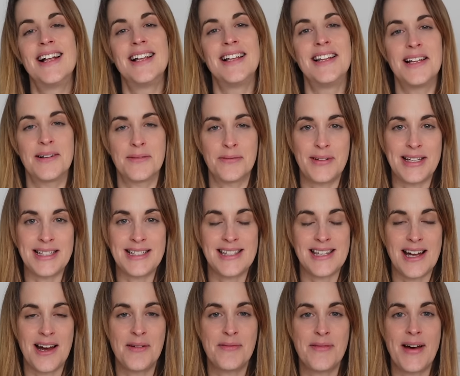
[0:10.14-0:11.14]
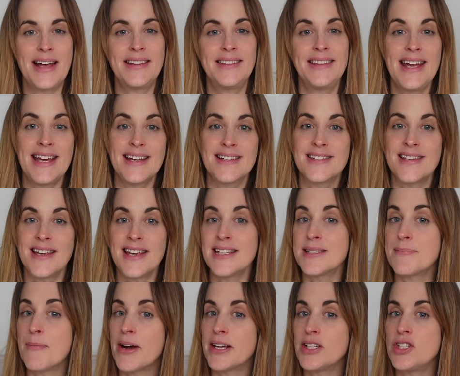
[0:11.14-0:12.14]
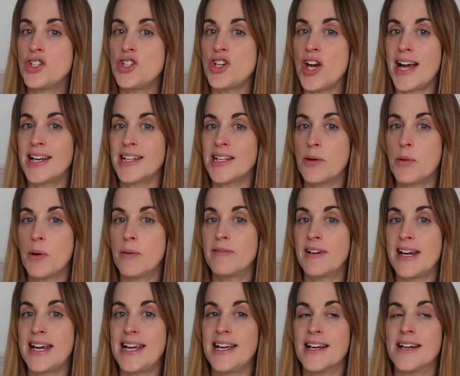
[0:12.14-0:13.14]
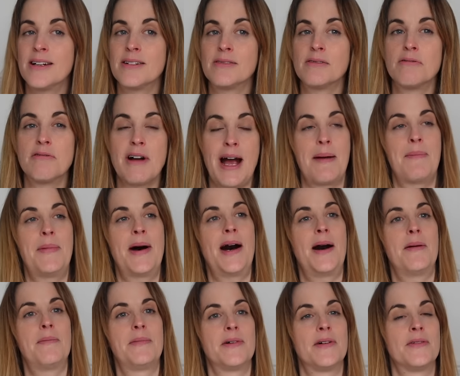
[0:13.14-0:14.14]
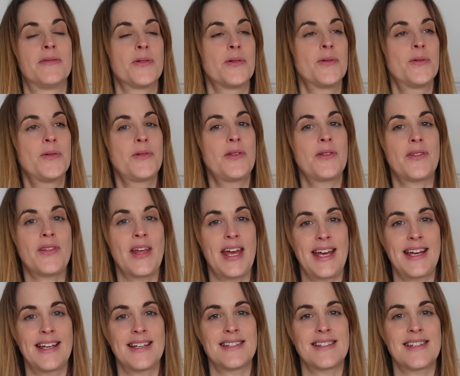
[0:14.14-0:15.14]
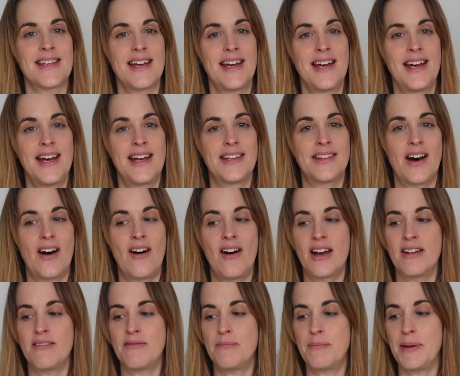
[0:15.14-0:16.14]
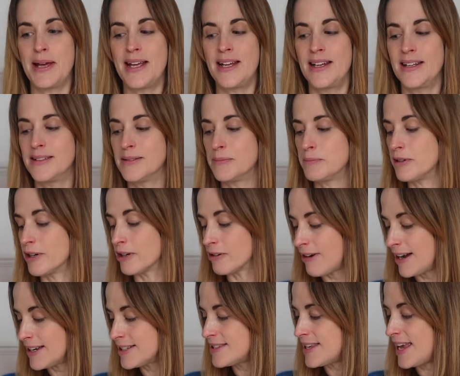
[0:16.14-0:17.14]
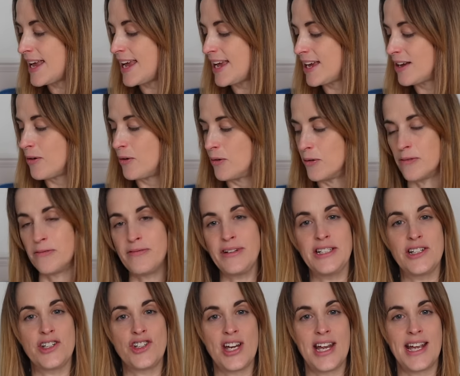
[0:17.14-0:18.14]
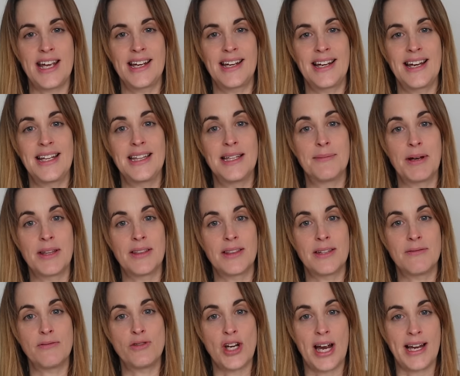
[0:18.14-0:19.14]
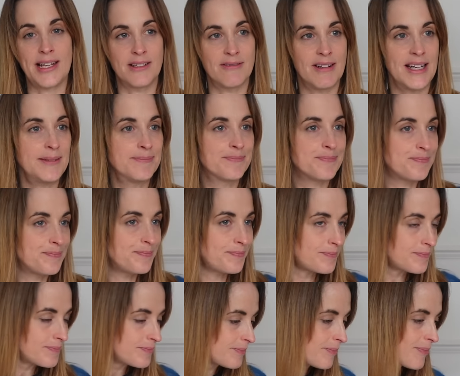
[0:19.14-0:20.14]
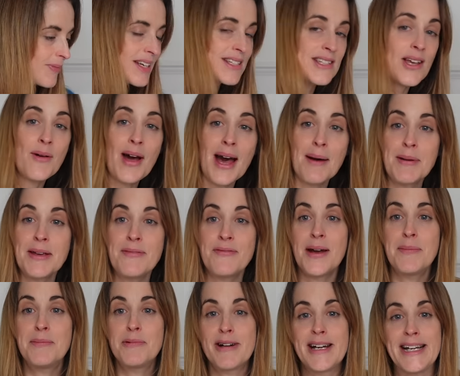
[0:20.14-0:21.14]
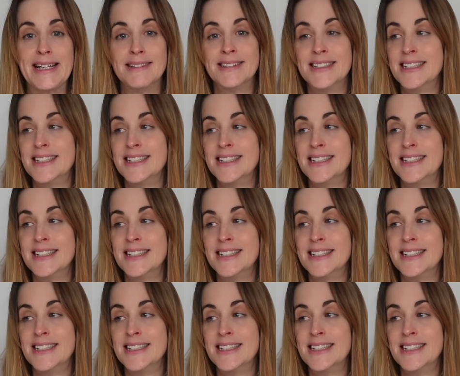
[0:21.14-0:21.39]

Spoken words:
lovely stuff. And this is my January wrap-up of all the things that I've been progressing or finishing in the month of January. So happy February.